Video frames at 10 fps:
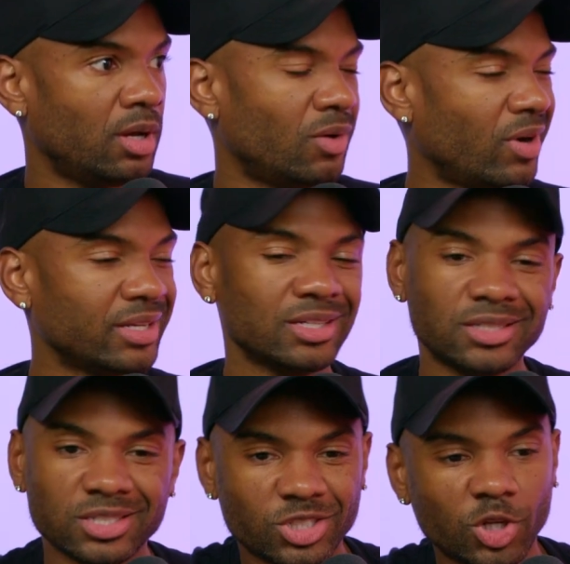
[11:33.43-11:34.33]
Right? There's
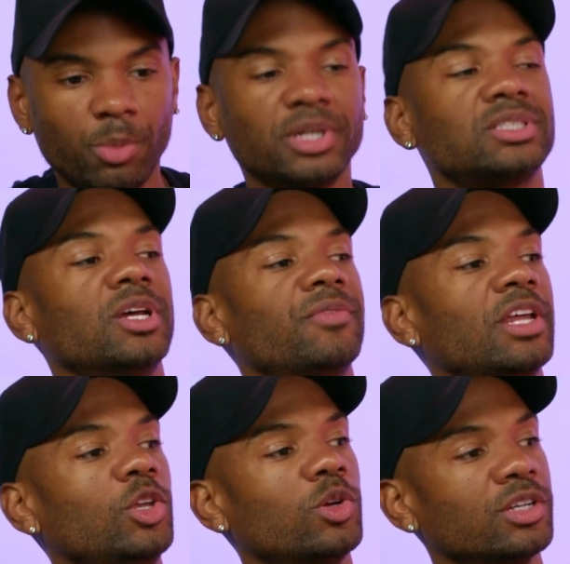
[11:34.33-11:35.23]
just so much stuff that
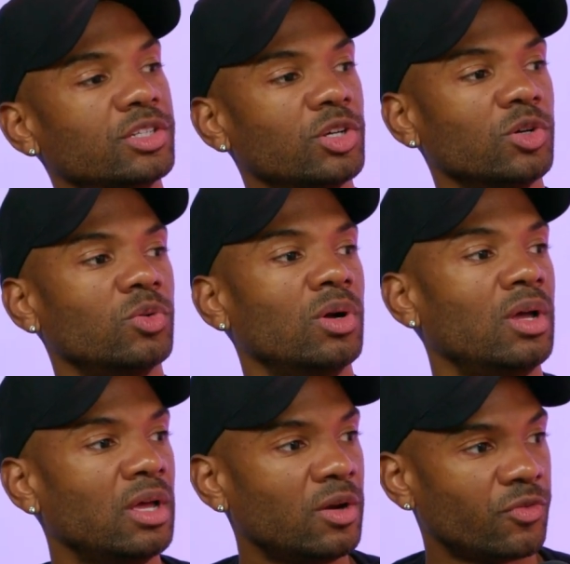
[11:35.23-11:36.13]
you can do
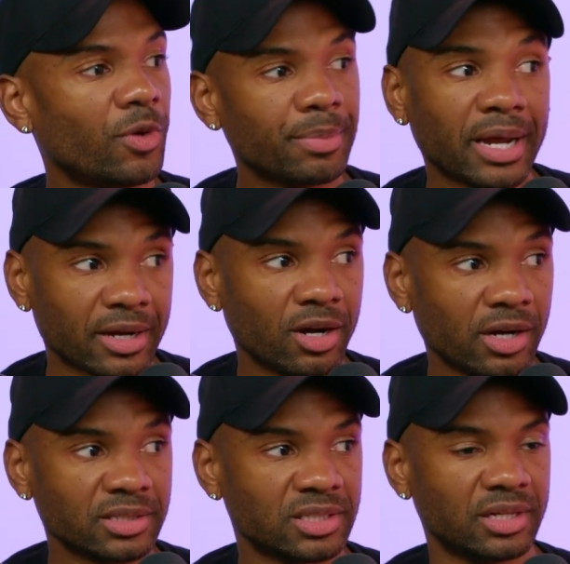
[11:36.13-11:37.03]
from that
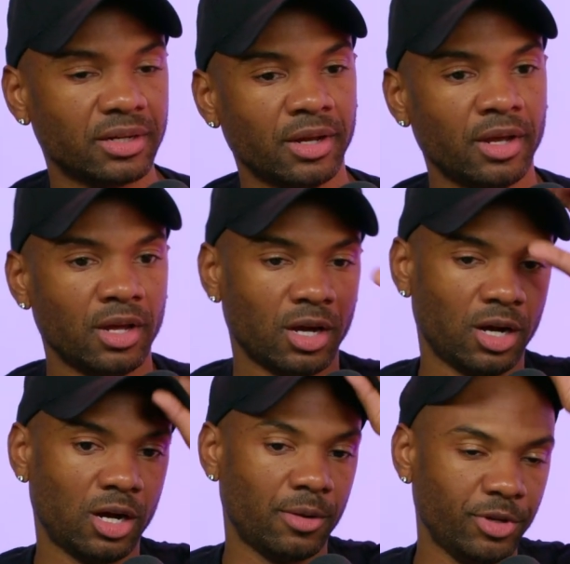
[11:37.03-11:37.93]
content.
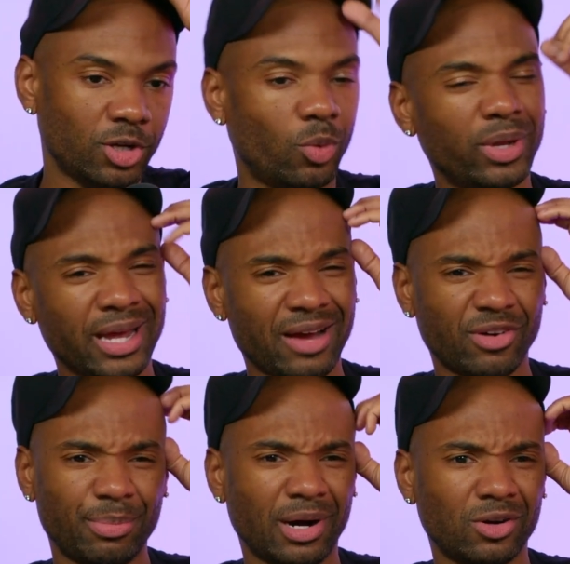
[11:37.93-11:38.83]
We have
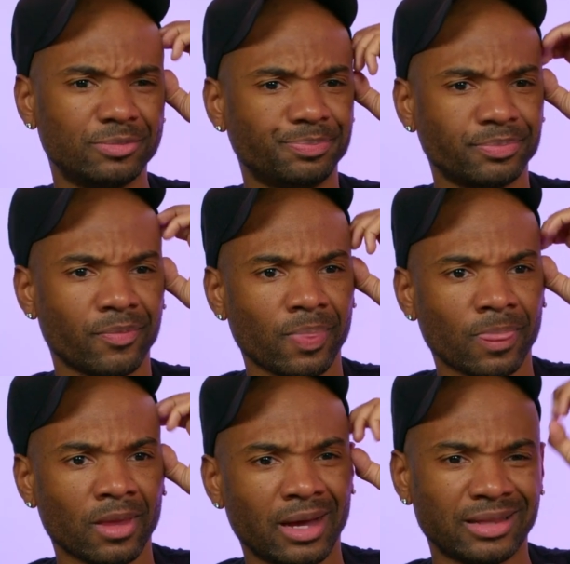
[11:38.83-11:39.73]
about
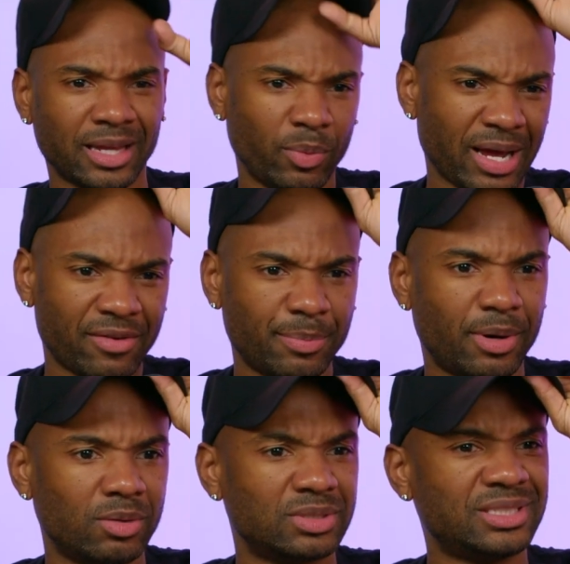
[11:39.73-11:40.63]

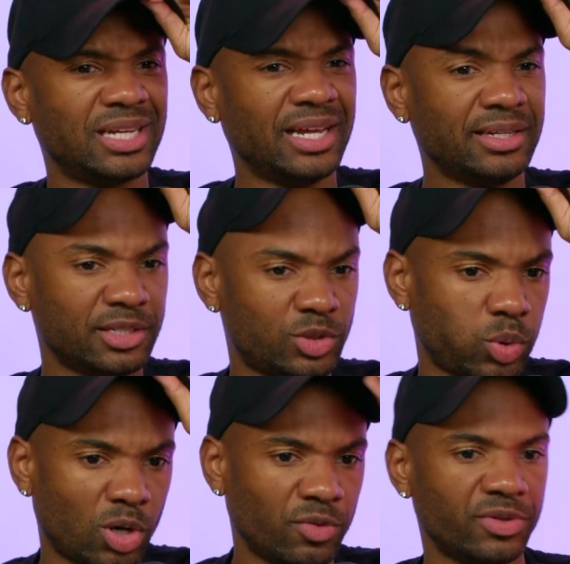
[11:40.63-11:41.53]
10 to
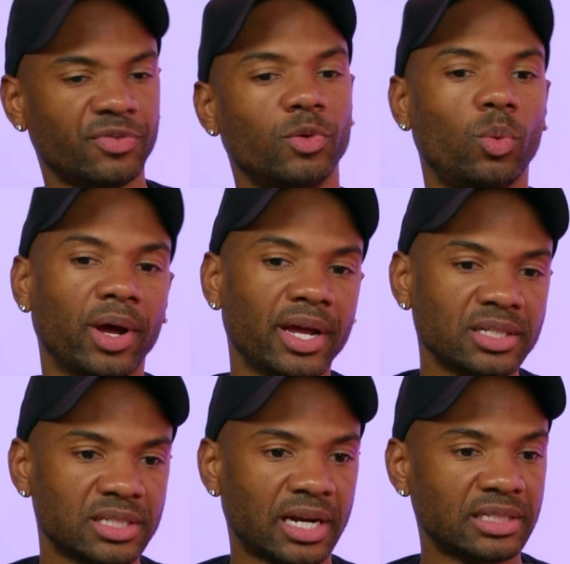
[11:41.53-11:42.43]
12 different
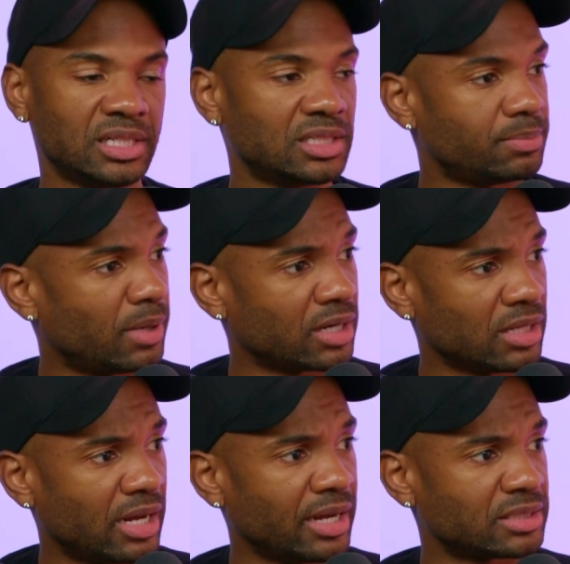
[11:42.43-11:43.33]
ways that I teach my
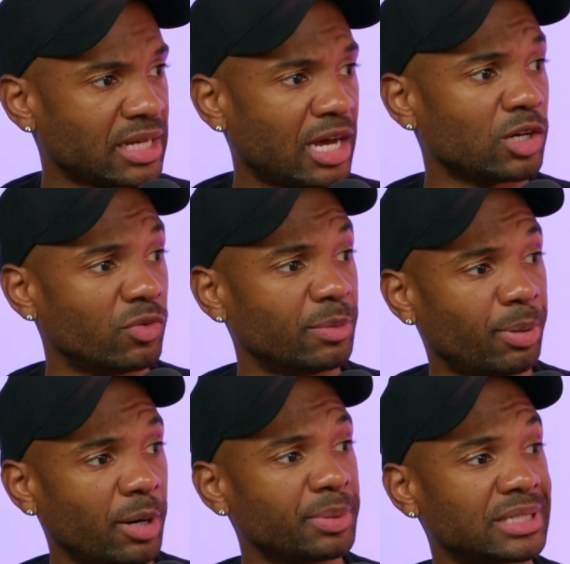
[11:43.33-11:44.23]
clients how to
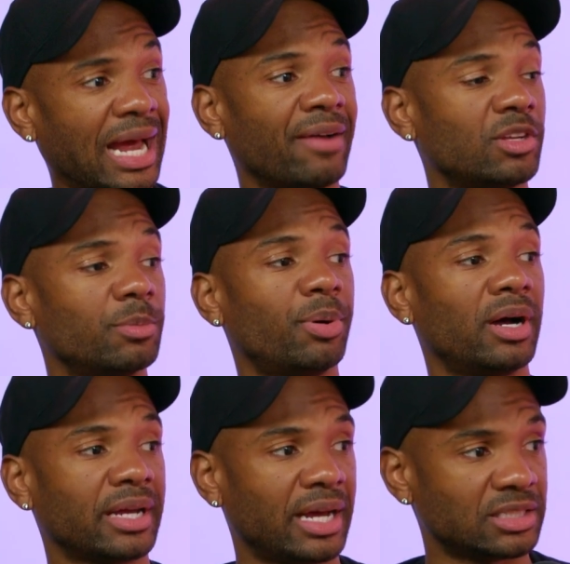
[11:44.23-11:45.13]
repurpose after the
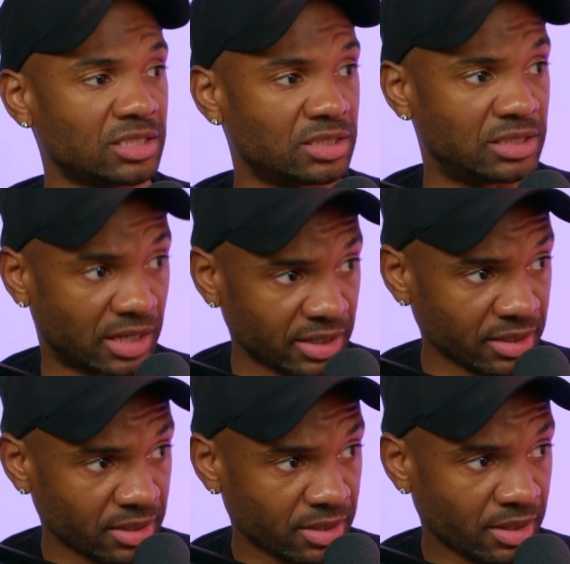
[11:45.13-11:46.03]
podcast is
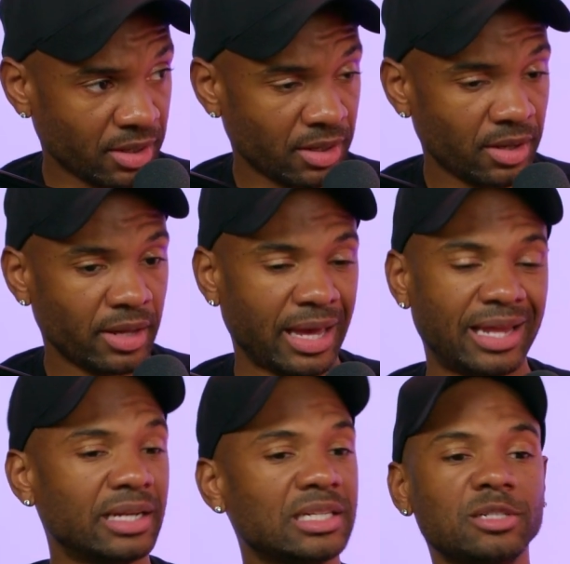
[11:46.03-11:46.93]
done.
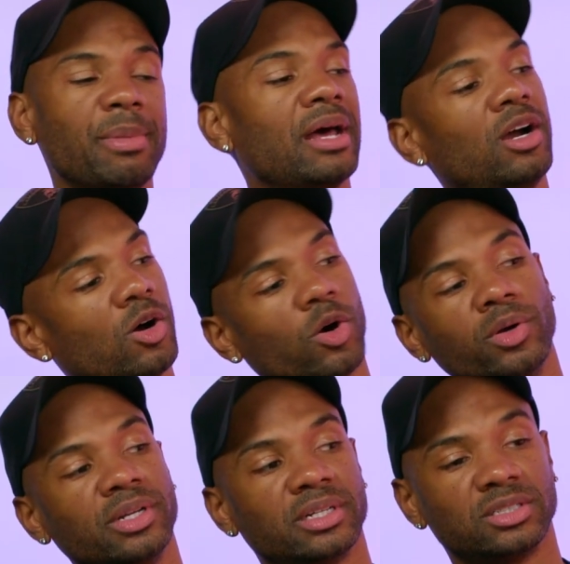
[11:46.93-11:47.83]
And it doesn't matter how old
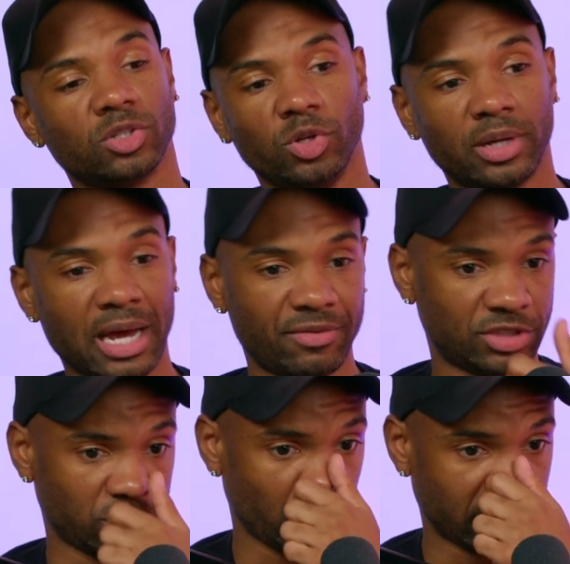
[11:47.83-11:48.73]
it is. So you can have a
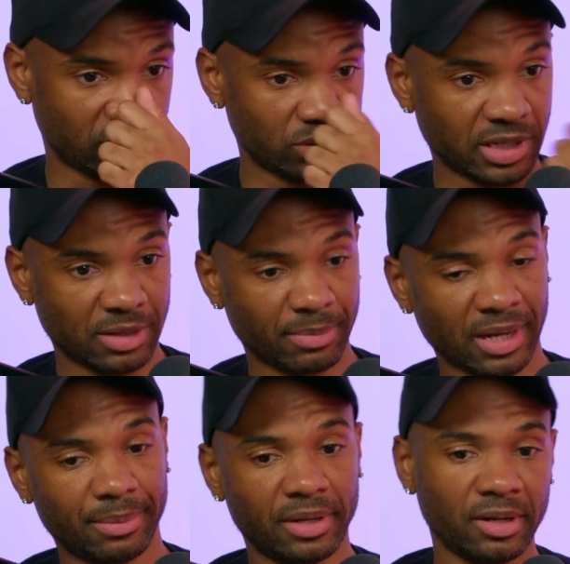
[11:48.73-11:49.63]
show that you did
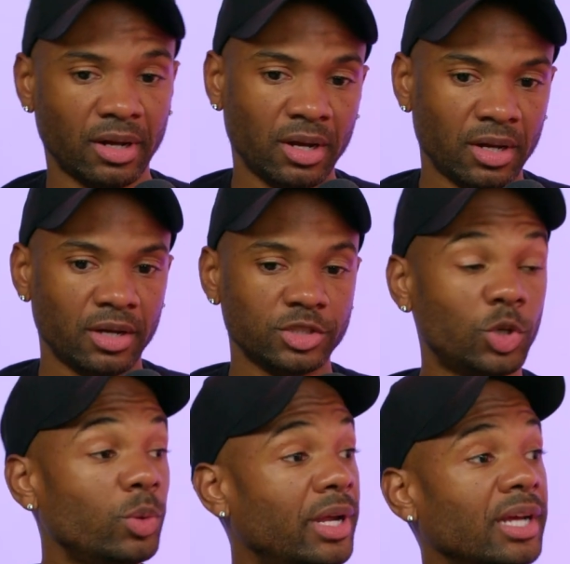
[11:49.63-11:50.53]
maybe
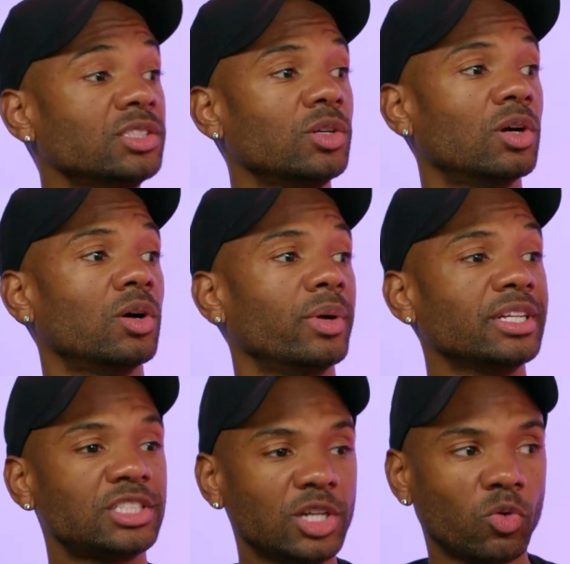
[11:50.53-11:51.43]
2 years ago.
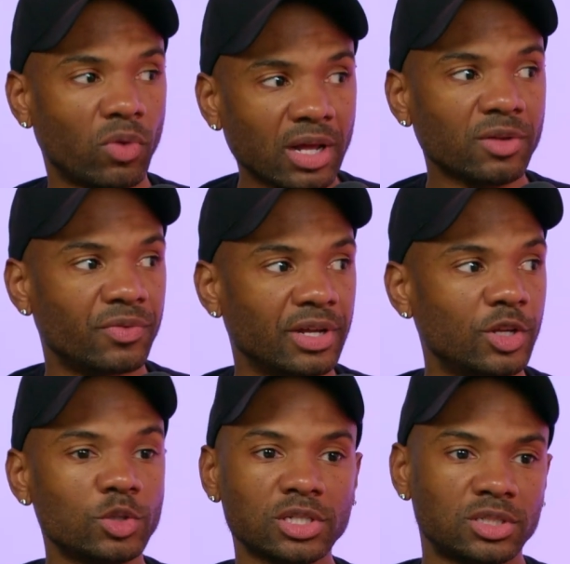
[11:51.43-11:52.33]
It's still relevant.
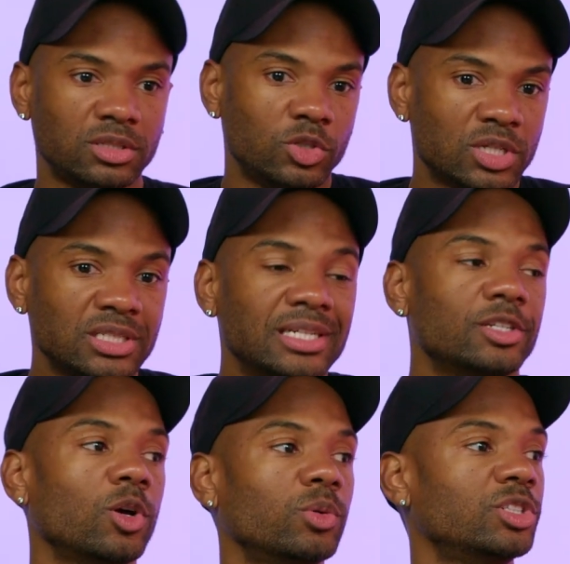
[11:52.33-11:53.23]
You just need to
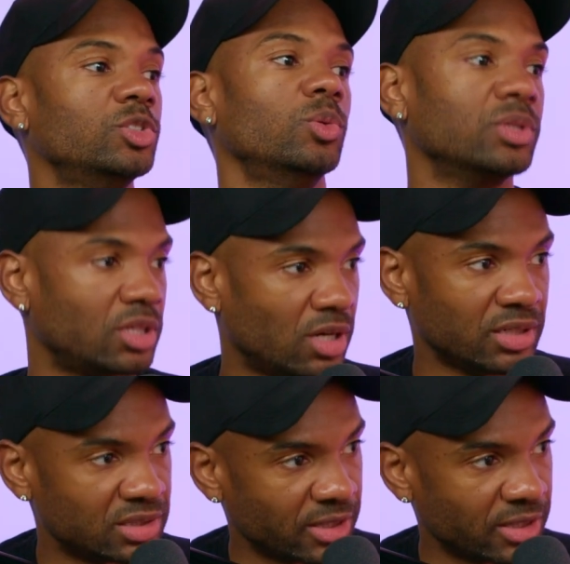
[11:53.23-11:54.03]
know what to do with the content.